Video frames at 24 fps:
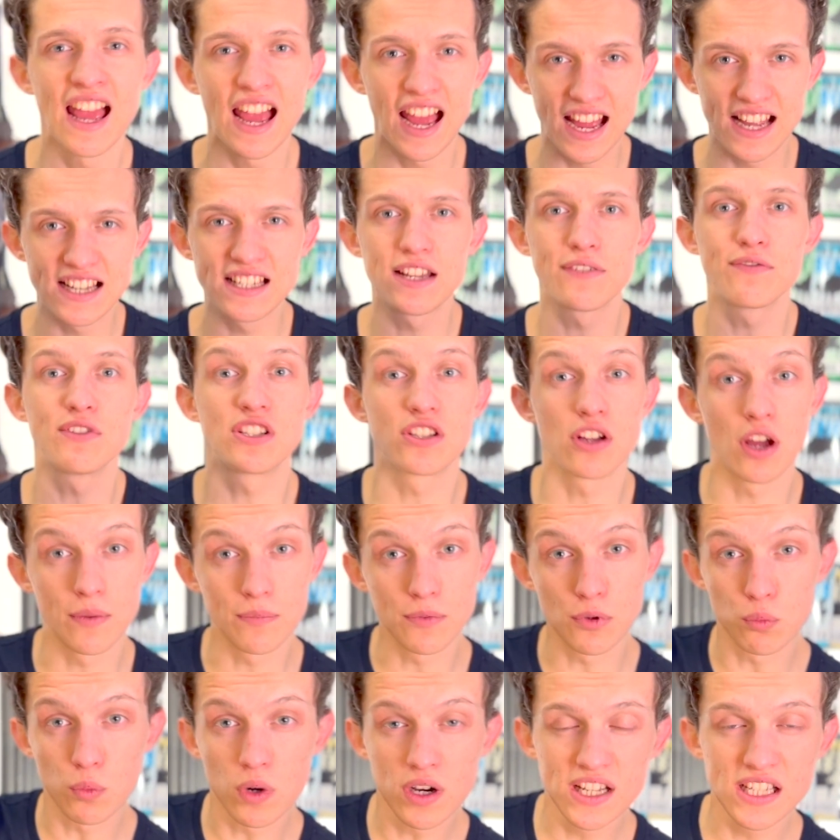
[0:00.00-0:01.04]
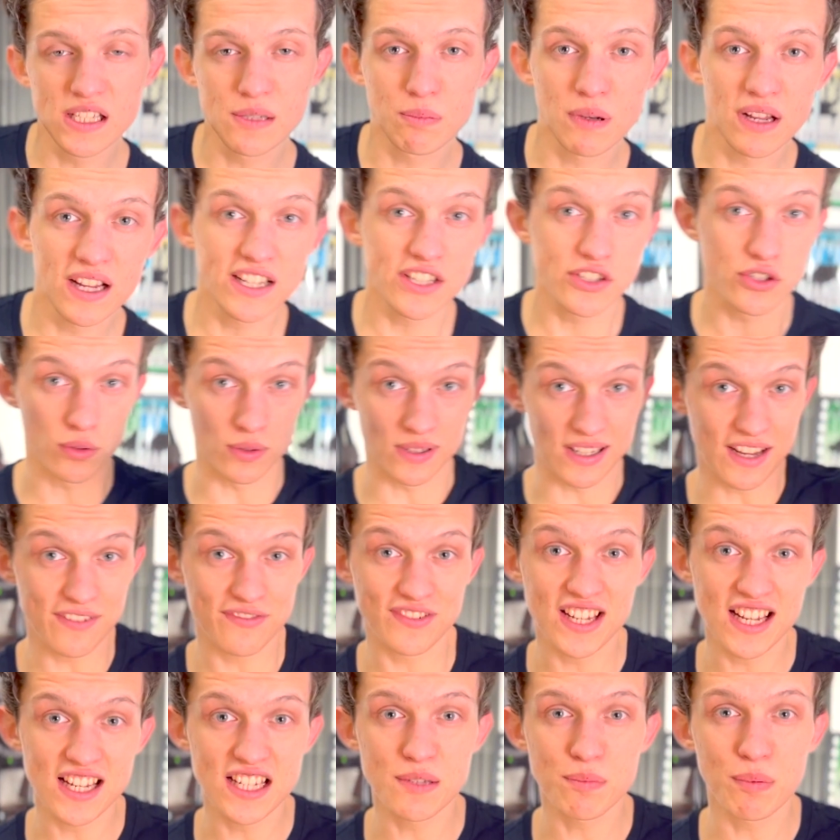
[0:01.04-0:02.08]
and every time the 1 is played, your left
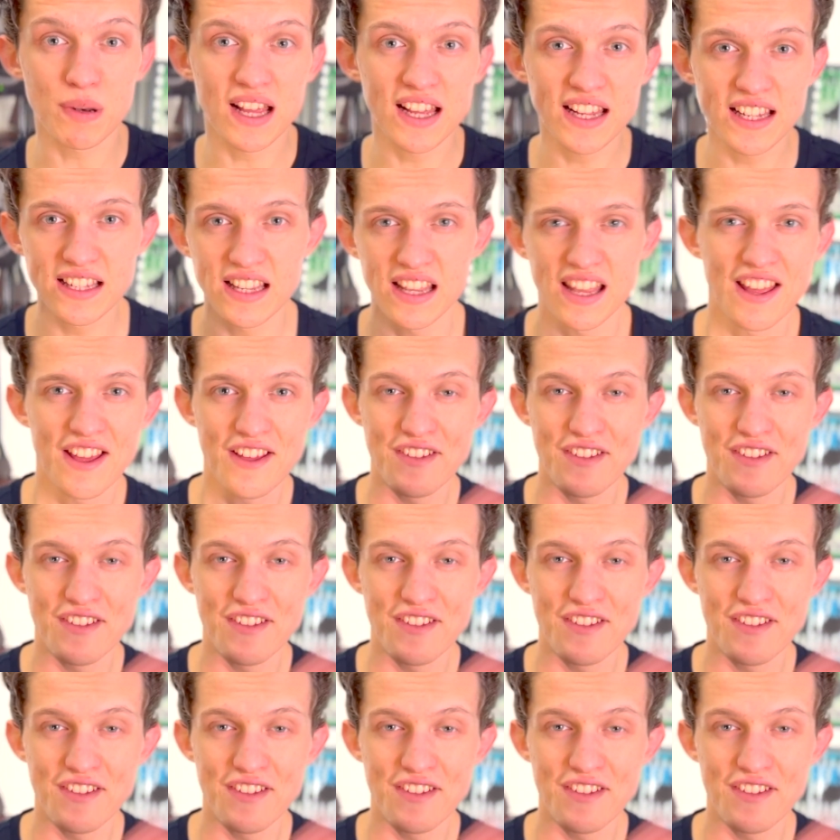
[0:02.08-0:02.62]
hand's playing,